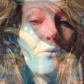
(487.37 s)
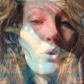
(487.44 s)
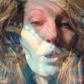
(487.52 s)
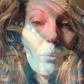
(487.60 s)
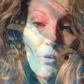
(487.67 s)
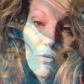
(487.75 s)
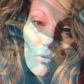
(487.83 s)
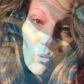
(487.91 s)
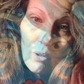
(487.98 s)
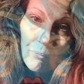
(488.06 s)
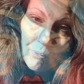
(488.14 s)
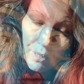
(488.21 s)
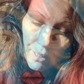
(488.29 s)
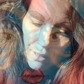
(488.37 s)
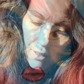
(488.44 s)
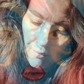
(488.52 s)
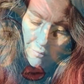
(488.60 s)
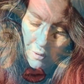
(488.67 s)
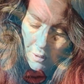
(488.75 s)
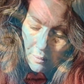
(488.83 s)
form of warmth and
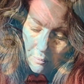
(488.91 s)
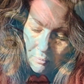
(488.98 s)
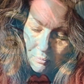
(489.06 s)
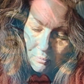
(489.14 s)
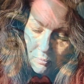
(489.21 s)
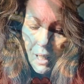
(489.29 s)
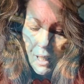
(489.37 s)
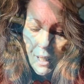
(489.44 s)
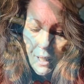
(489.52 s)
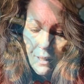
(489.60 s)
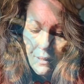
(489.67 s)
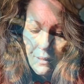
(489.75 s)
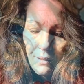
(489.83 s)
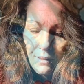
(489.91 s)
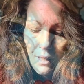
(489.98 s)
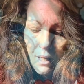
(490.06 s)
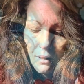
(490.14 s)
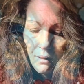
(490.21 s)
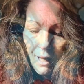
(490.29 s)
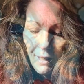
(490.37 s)
comfort. It is
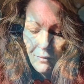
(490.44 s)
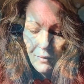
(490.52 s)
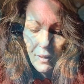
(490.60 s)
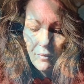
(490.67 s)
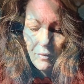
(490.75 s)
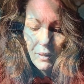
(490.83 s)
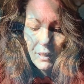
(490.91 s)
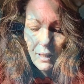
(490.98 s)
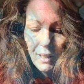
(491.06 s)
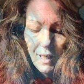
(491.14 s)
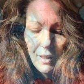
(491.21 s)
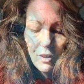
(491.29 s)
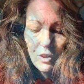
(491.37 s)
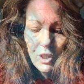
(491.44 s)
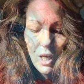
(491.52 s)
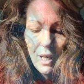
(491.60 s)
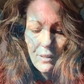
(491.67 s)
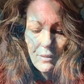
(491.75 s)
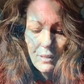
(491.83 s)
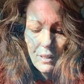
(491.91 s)
life-giving and
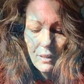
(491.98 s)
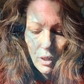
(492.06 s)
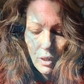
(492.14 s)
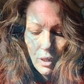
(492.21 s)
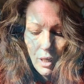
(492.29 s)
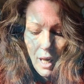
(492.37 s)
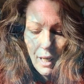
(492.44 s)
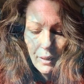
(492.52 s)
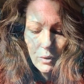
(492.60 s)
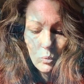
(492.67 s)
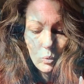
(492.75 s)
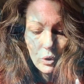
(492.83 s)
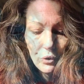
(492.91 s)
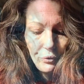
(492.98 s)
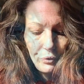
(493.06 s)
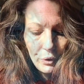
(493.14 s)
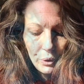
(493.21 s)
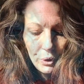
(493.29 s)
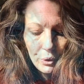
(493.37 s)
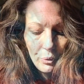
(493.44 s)
energizing, and will
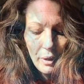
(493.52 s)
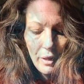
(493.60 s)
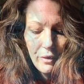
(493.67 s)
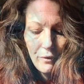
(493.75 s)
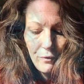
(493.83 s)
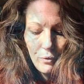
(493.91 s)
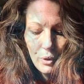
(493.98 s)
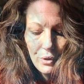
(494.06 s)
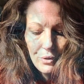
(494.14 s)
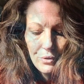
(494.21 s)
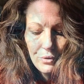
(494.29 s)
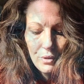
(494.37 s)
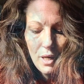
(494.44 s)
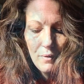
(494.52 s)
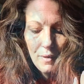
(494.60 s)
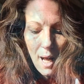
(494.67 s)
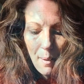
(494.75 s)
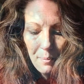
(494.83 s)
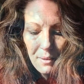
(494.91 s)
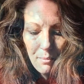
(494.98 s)
fill you with a force of
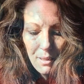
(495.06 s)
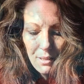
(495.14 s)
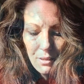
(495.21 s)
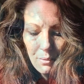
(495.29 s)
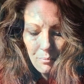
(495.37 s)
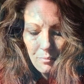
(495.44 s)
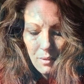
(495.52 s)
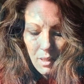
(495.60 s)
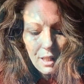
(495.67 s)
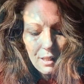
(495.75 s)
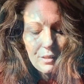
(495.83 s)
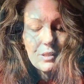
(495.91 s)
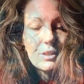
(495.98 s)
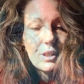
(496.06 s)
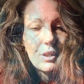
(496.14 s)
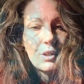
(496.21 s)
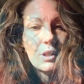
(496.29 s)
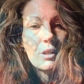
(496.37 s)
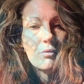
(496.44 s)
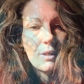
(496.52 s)
optimism.
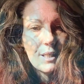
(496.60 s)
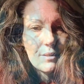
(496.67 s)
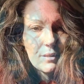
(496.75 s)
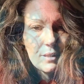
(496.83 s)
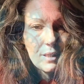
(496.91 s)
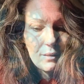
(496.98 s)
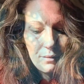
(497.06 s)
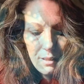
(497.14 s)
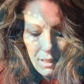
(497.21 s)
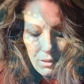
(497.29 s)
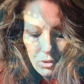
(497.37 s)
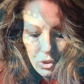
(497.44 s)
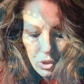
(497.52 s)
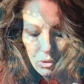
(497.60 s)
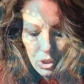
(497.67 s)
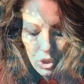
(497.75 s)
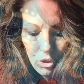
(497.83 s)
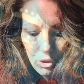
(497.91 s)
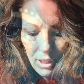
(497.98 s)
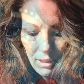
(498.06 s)
Consider resting next to a
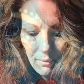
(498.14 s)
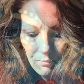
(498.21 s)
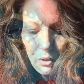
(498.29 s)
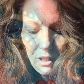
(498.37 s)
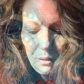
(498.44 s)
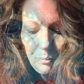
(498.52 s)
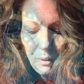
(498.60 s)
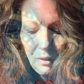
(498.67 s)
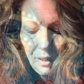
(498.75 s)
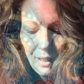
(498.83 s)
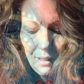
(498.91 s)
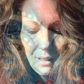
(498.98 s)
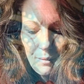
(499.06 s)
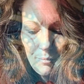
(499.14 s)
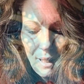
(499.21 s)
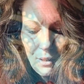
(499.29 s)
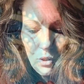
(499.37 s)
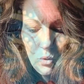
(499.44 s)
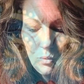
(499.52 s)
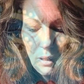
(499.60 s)
tree to experience
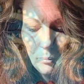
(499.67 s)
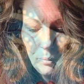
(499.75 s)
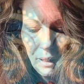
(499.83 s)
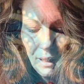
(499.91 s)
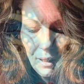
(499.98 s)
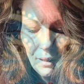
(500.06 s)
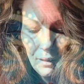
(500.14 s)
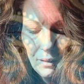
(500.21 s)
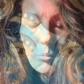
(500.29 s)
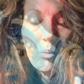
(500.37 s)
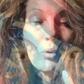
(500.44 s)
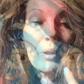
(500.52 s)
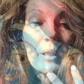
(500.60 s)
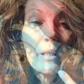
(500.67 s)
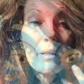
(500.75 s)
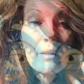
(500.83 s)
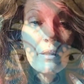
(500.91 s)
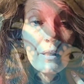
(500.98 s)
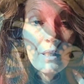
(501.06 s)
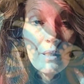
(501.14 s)
mental well-being. Breathe
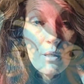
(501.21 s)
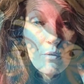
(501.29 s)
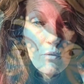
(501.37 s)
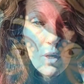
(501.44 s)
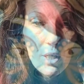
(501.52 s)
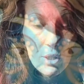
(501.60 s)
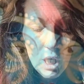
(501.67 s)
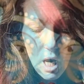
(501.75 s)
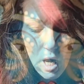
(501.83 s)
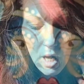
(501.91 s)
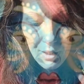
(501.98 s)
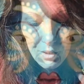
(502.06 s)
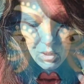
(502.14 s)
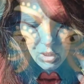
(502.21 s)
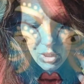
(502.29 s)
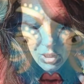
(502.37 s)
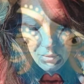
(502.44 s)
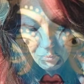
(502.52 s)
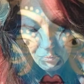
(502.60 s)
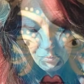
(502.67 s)
in the fresh oxygen